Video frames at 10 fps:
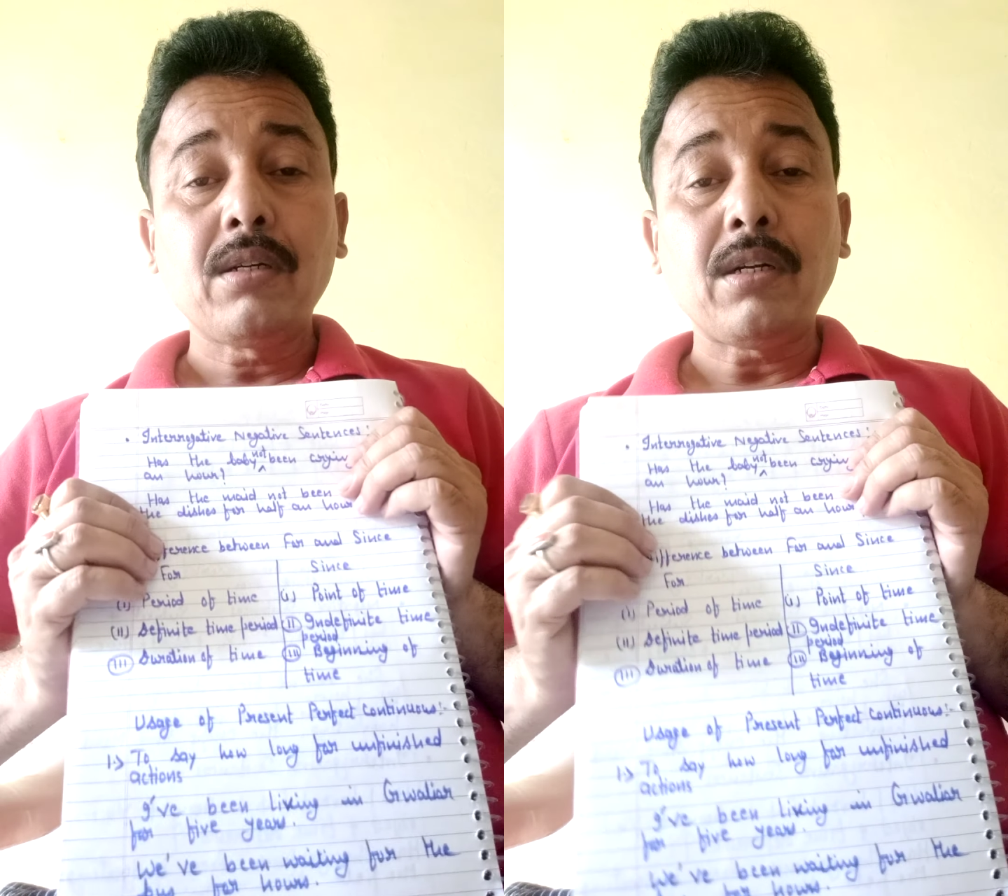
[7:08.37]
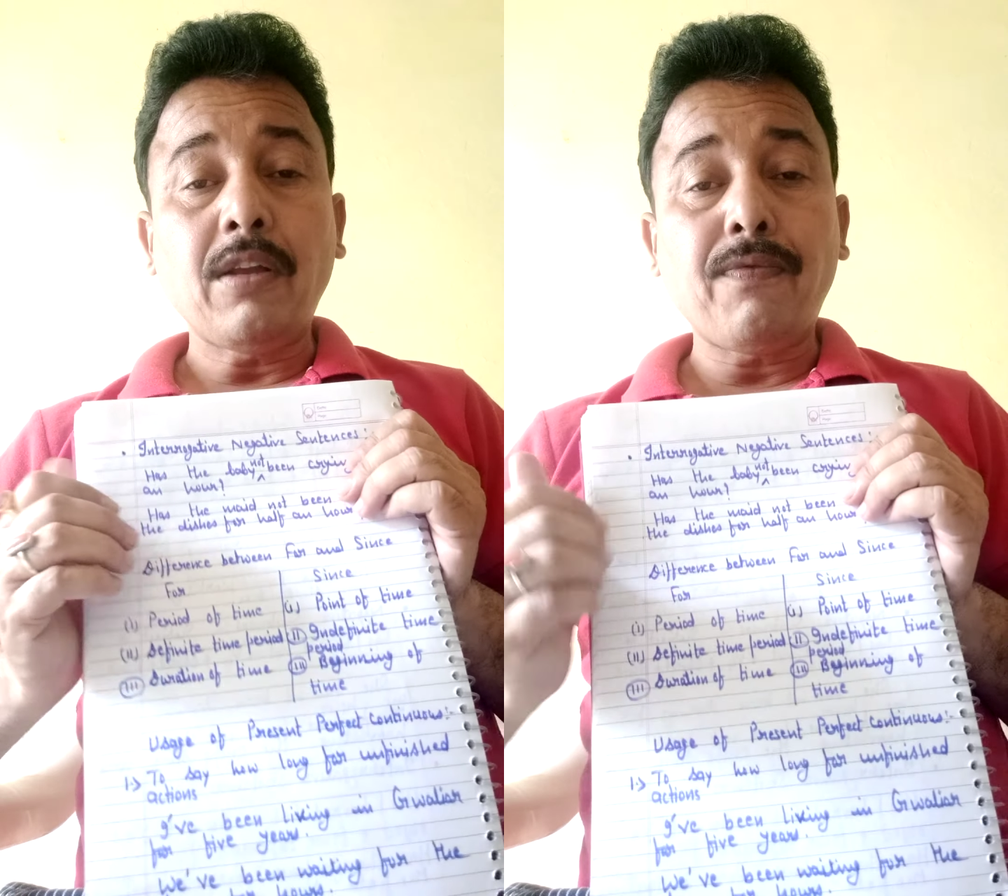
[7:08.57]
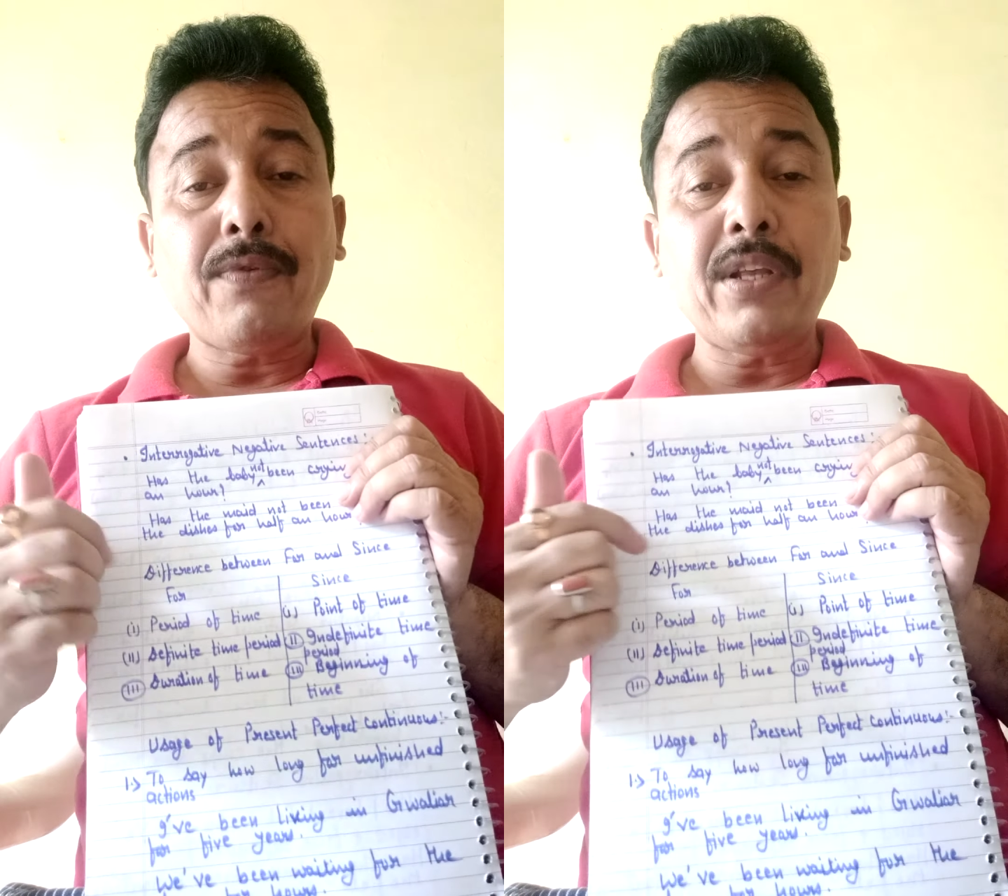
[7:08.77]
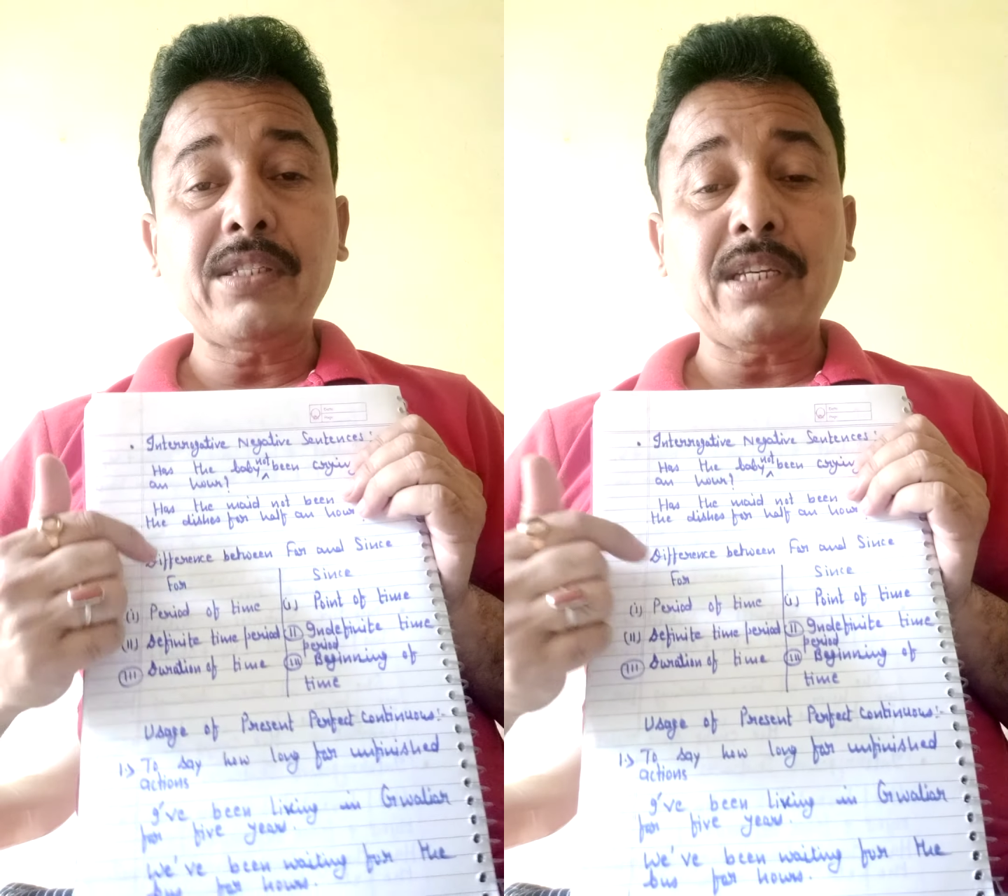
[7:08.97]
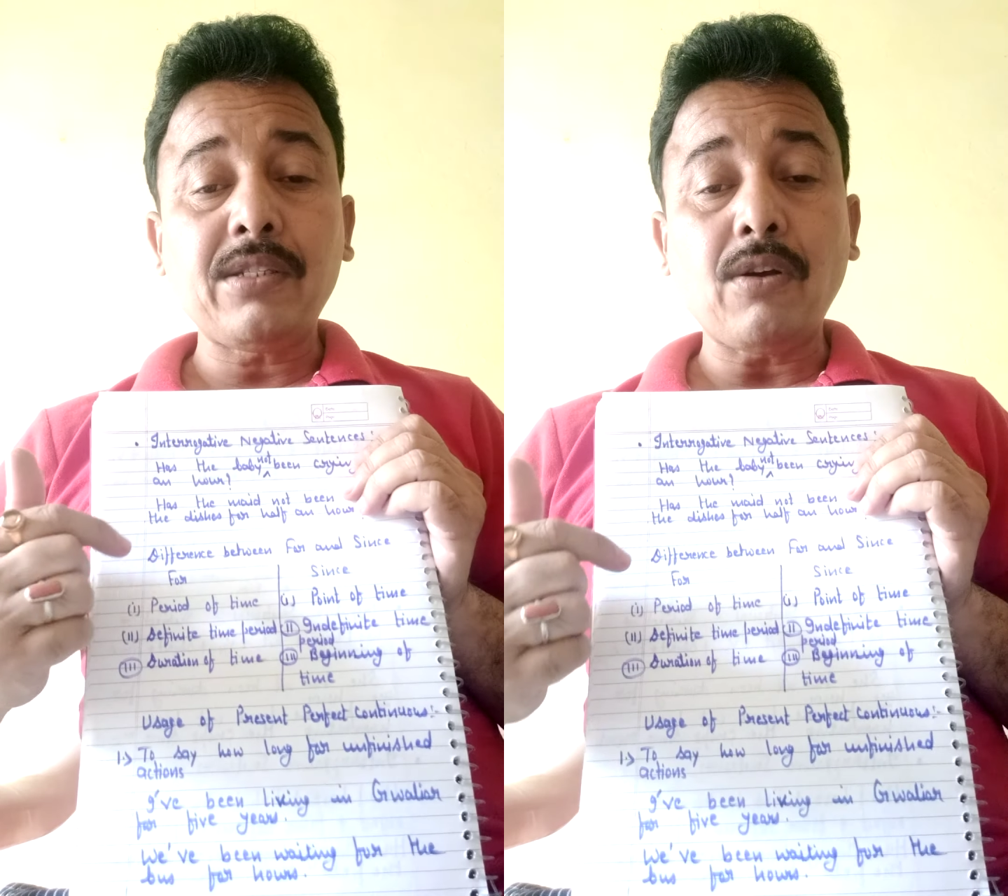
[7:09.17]

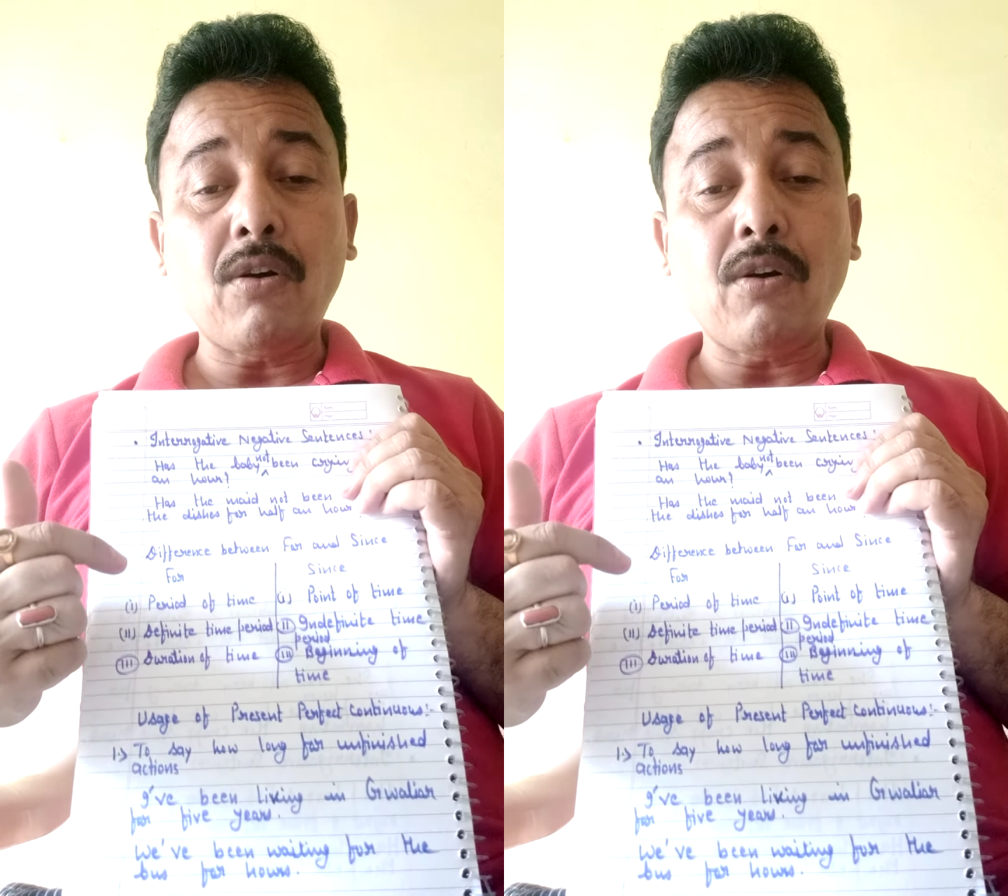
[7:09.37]
differences